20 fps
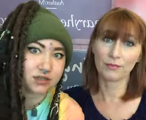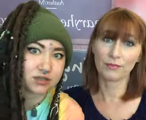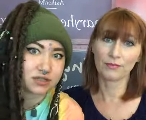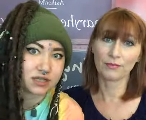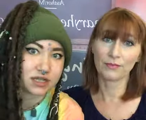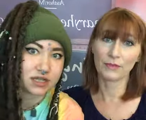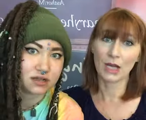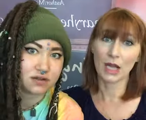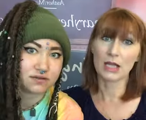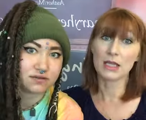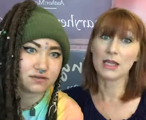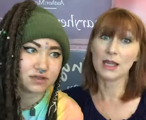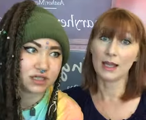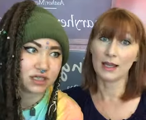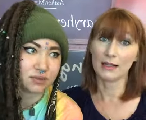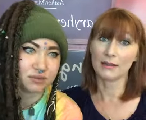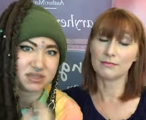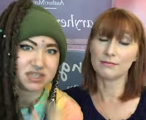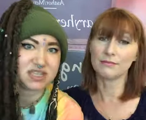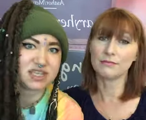Speaker 1: yourself
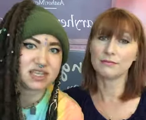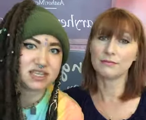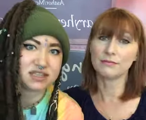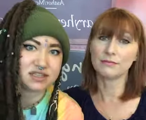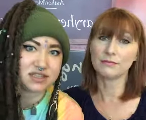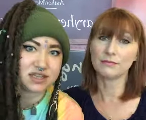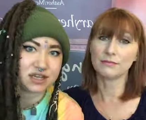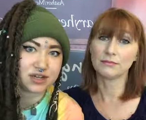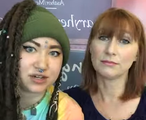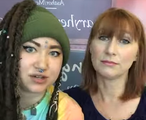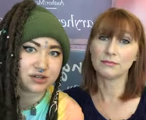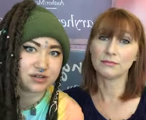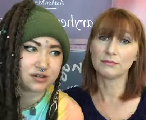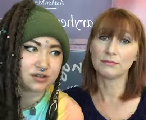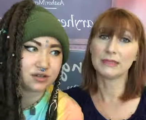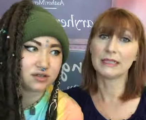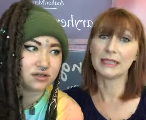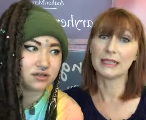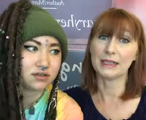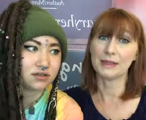it'll be easier
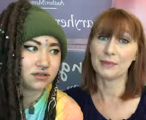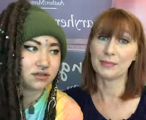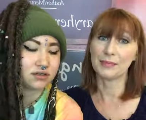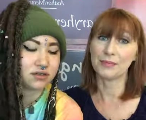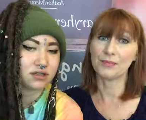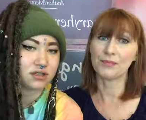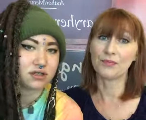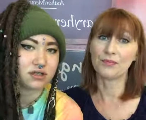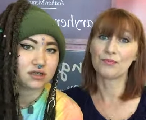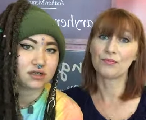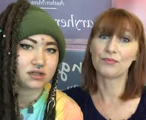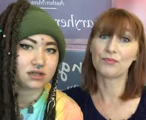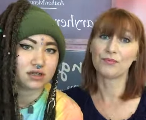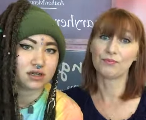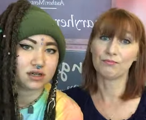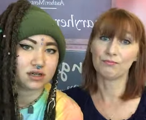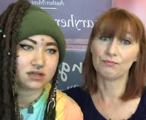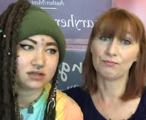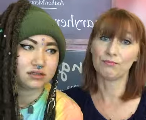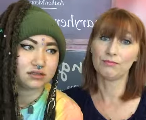yeah
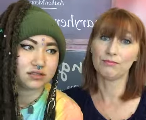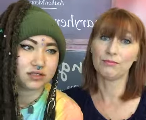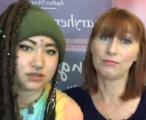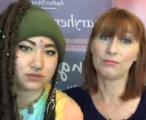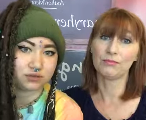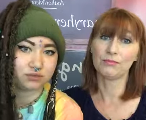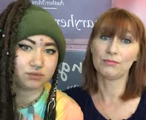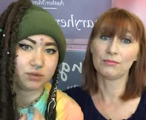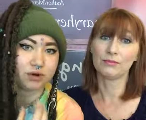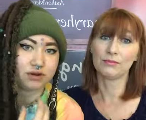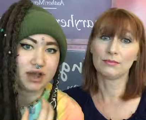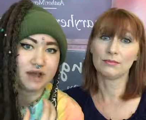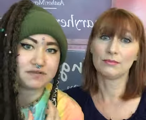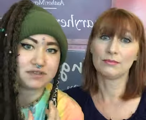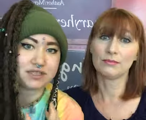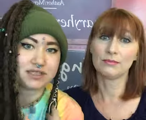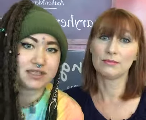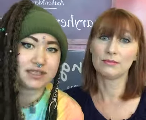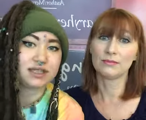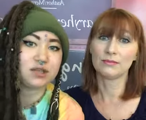you won't have
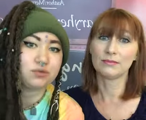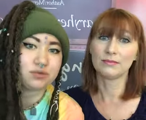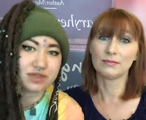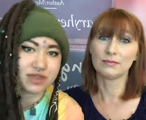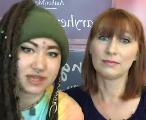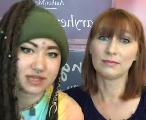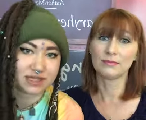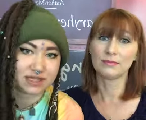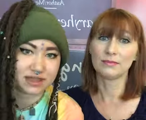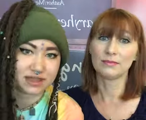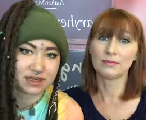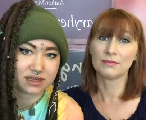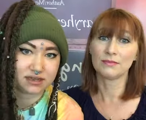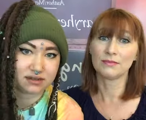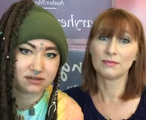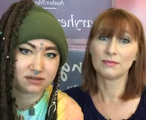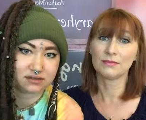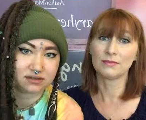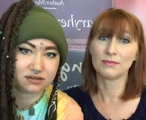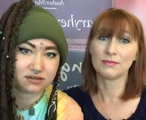to deal with
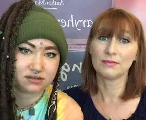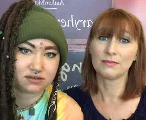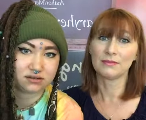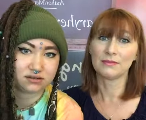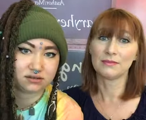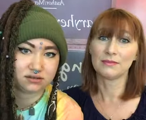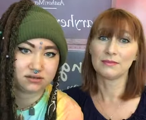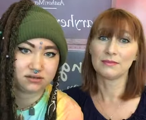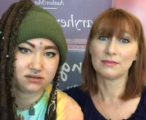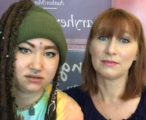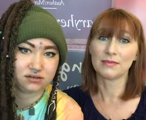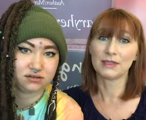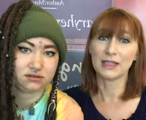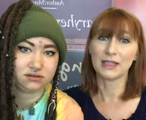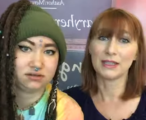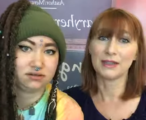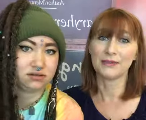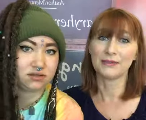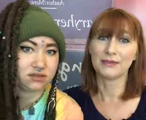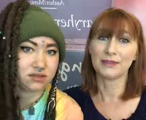anything
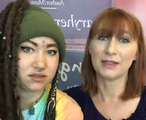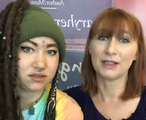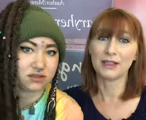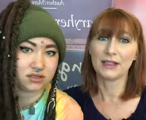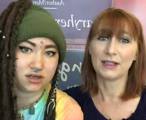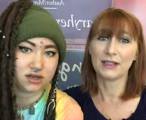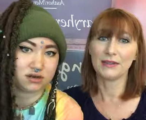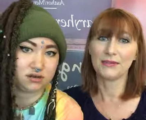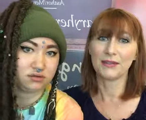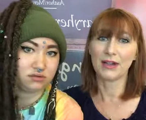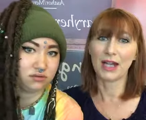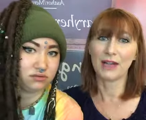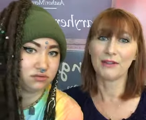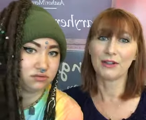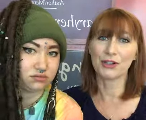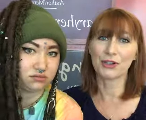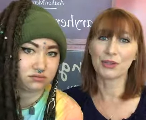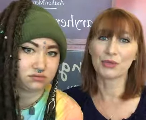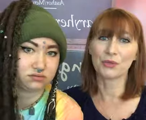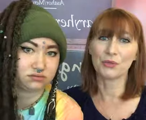yeah
Speaker 2: and so in five
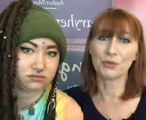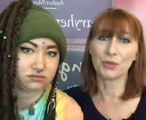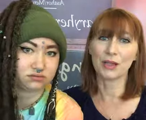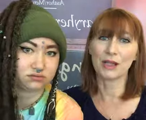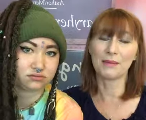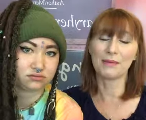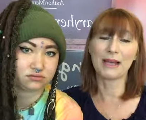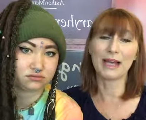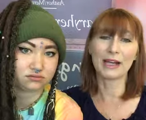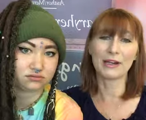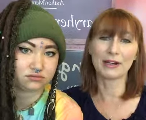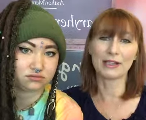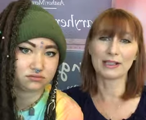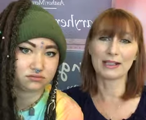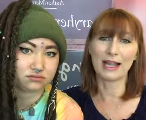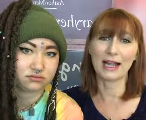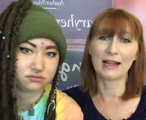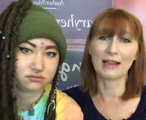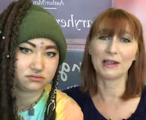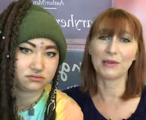years will it matter
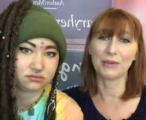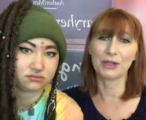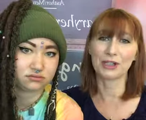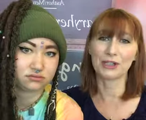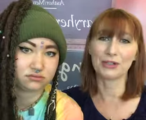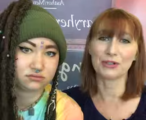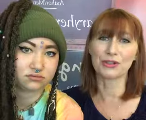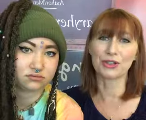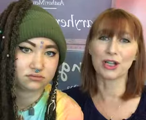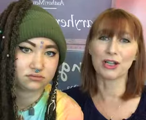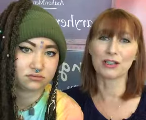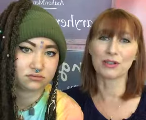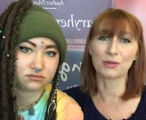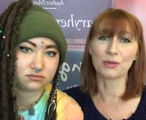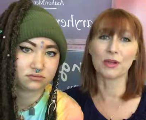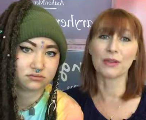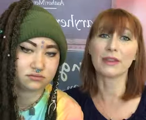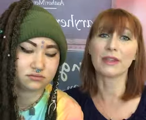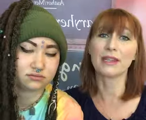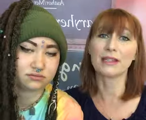exactly what is your child's
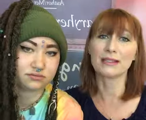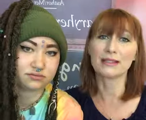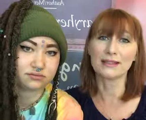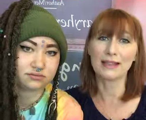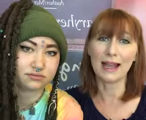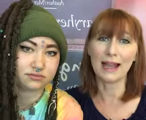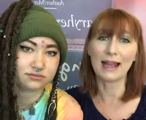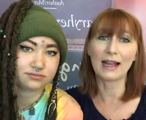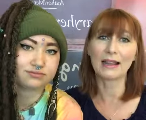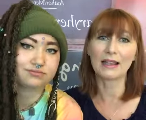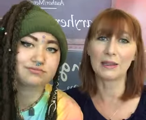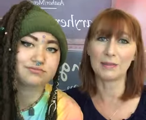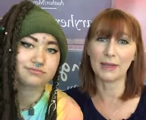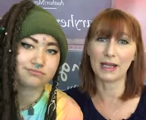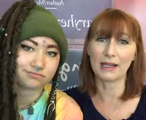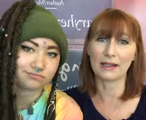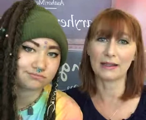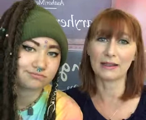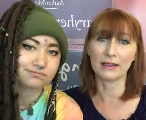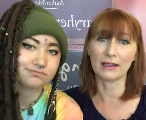worth exactly
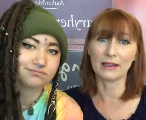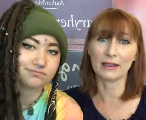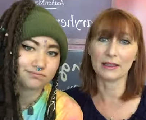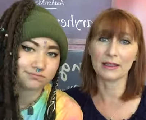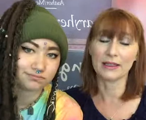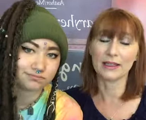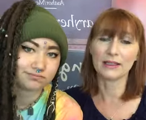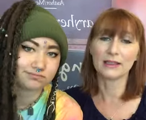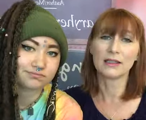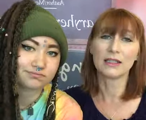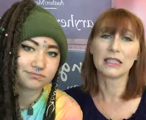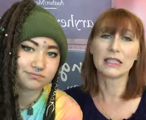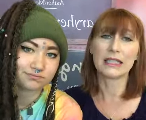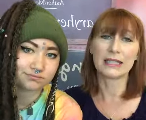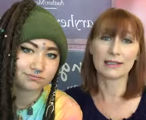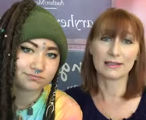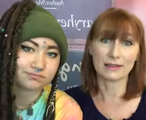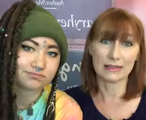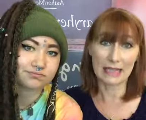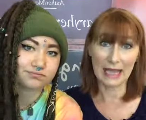becky
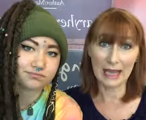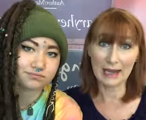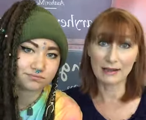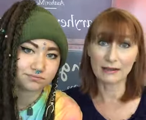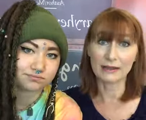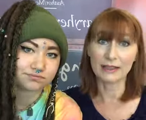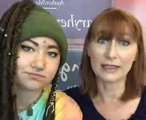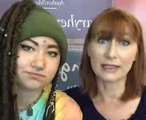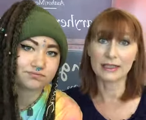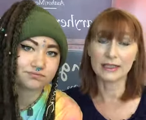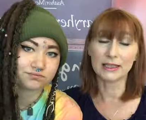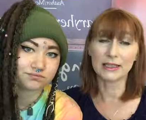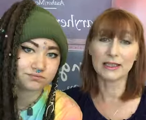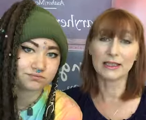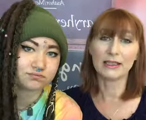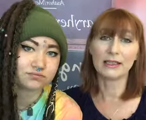exactly